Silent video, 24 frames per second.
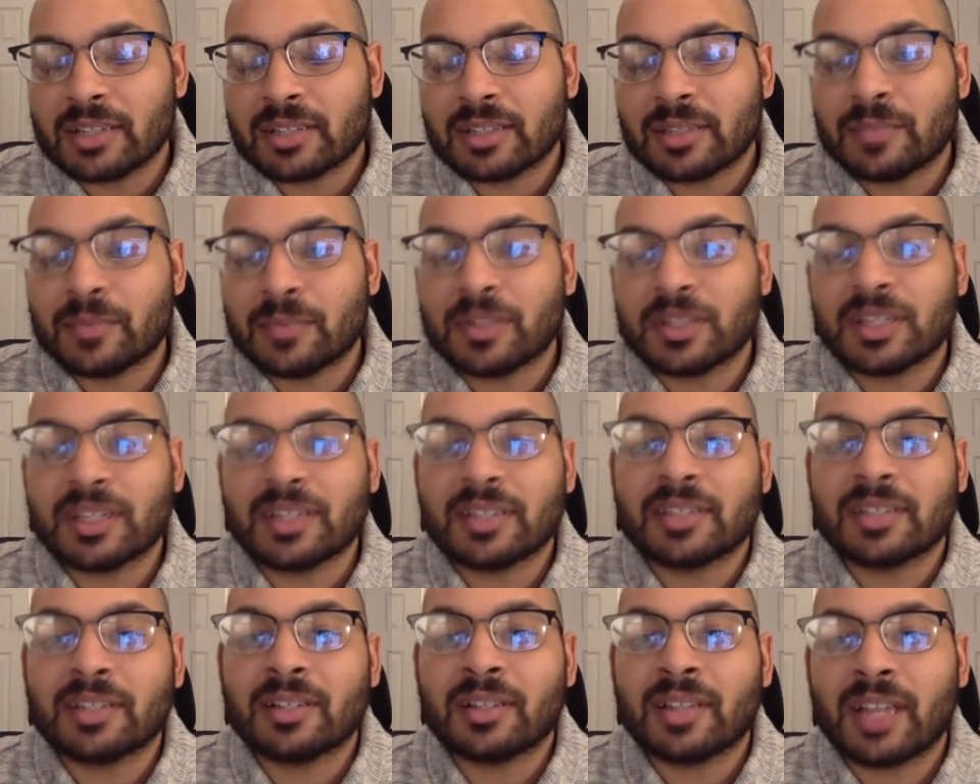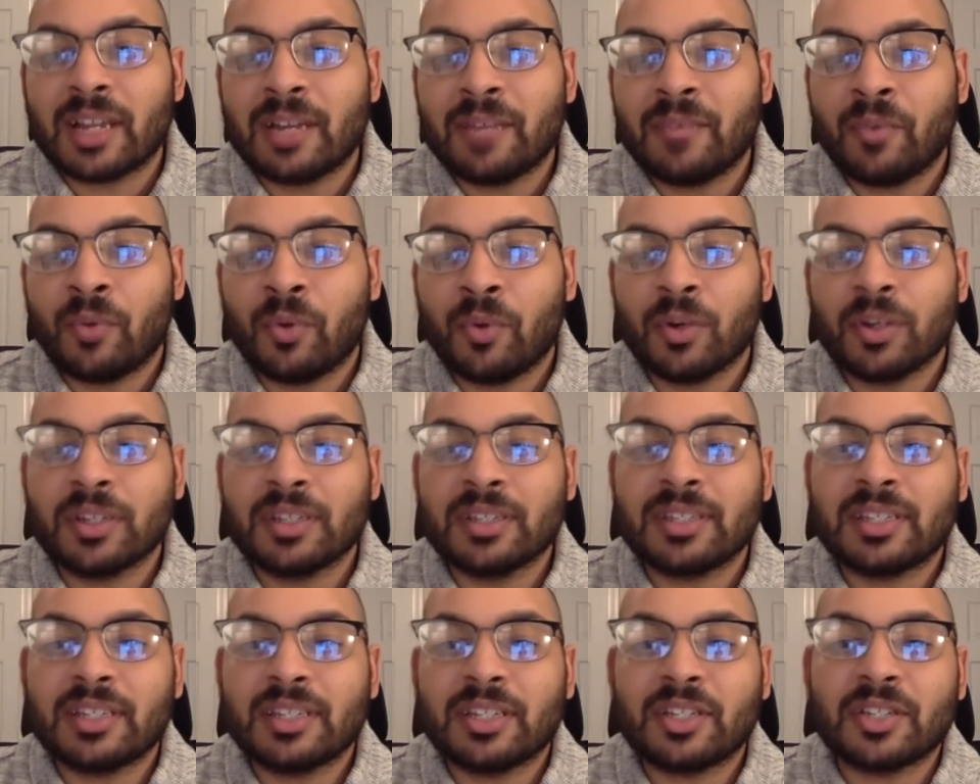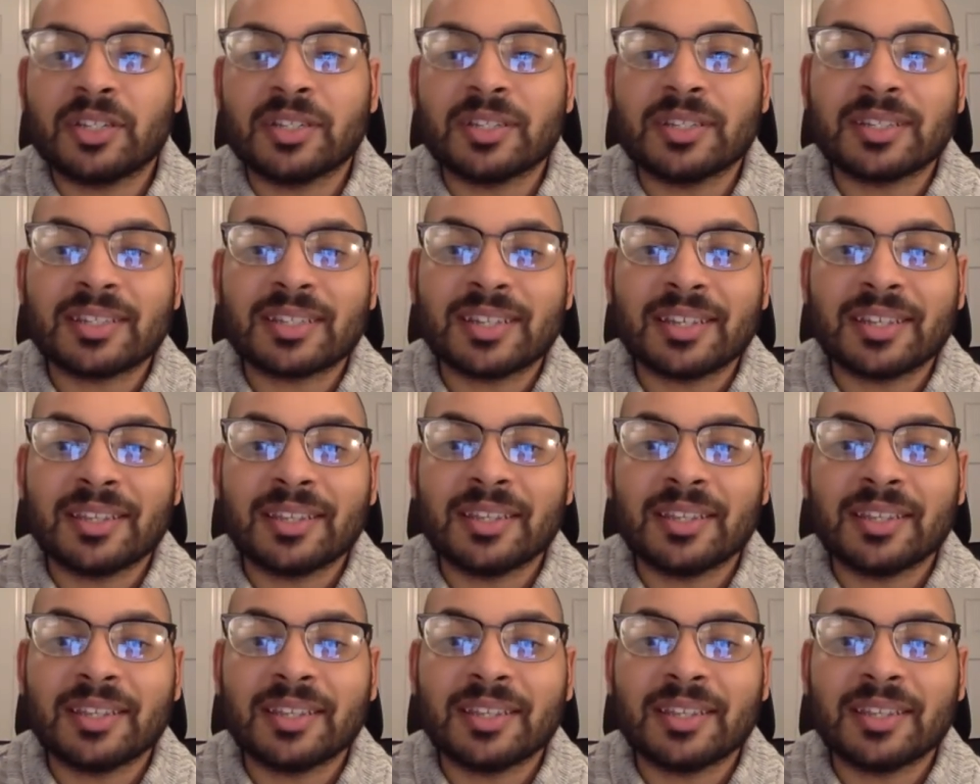someone says a lot of organizations say